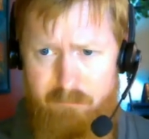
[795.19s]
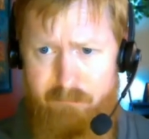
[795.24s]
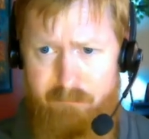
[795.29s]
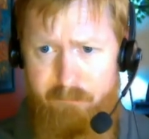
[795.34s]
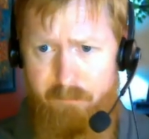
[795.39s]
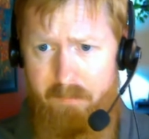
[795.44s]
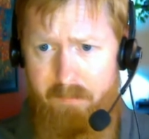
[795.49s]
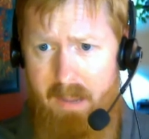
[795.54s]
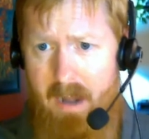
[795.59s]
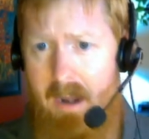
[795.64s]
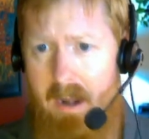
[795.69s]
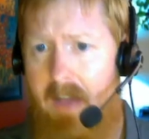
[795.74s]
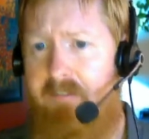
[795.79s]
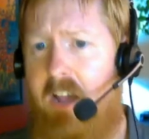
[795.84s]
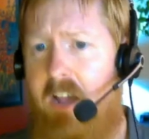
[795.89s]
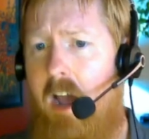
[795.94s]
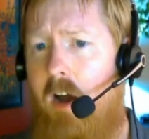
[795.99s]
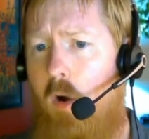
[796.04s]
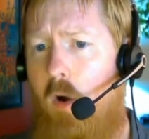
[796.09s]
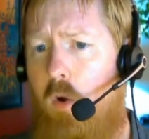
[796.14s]
And I've
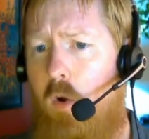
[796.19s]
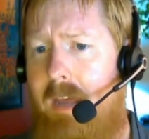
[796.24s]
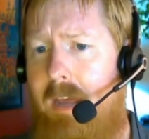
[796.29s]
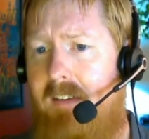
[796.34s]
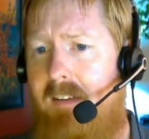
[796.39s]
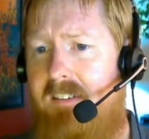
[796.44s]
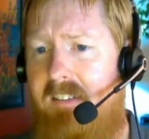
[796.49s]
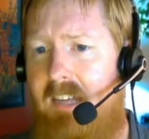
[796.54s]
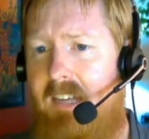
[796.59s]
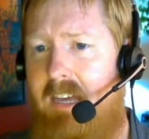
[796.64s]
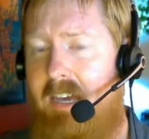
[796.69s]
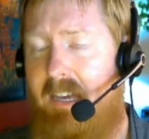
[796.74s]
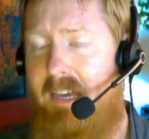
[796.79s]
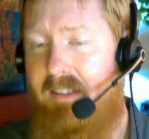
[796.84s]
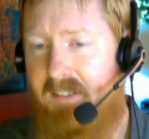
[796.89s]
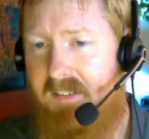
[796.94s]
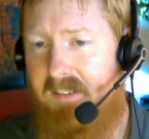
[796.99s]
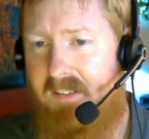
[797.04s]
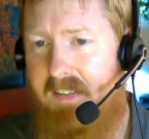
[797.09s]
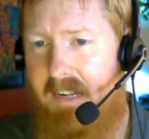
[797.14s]
got OKC in
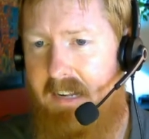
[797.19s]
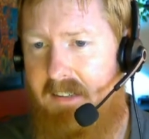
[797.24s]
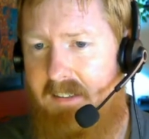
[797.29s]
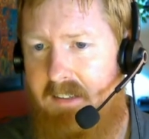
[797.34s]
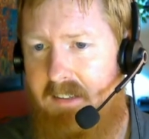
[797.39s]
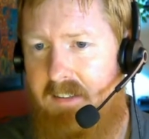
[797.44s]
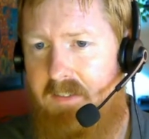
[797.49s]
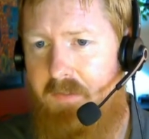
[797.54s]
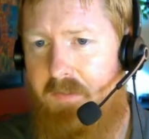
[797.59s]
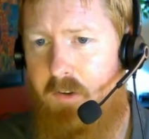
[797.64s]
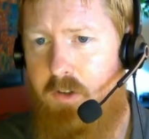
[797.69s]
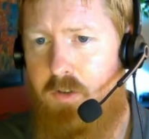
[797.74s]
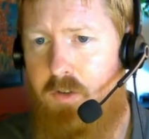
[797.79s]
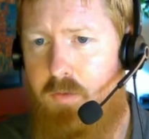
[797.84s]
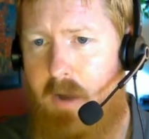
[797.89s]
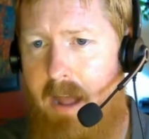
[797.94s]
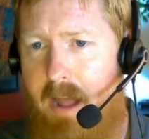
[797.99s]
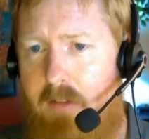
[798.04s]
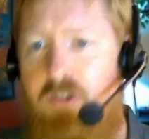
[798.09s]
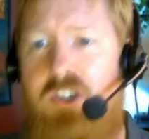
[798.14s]
6 this first
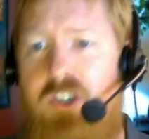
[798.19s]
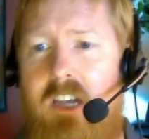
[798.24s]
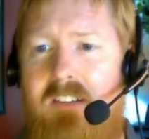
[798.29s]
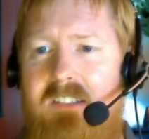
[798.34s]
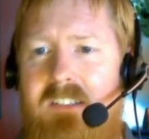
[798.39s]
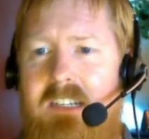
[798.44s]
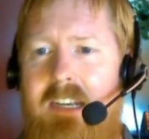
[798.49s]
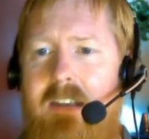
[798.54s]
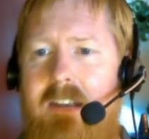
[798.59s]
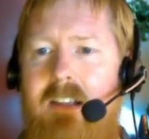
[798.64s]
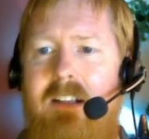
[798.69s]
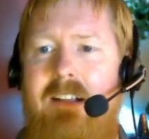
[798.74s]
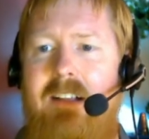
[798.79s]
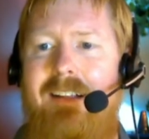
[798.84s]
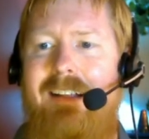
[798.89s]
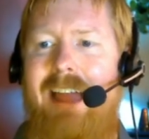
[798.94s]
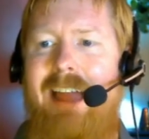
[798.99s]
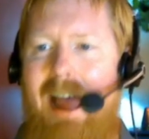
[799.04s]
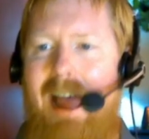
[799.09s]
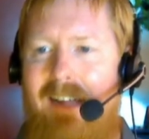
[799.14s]
round. Justin
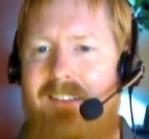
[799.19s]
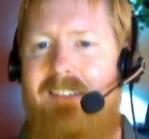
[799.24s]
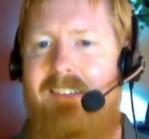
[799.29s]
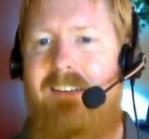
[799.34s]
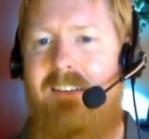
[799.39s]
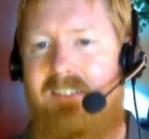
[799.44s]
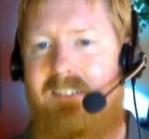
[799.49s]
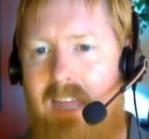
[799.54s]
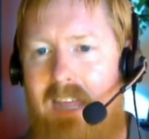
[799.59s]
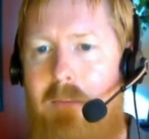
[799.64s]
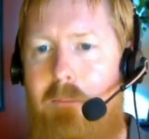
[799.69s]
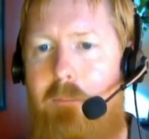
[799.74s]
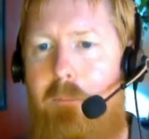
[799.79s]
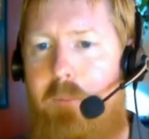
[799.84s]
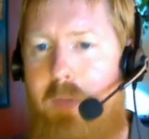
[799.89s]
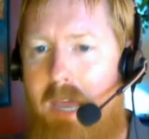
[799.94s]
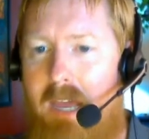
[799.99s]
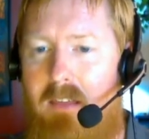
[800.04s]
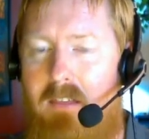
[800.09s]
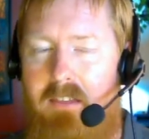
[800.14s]
has the same
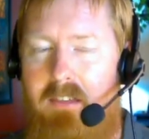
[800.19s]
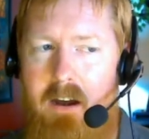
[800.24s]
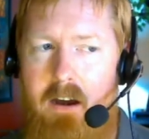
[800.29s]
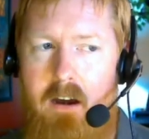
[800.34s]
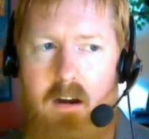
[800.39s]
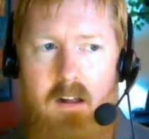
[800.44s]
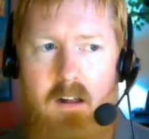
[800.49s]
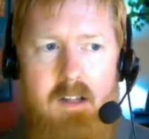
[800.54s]
pick there.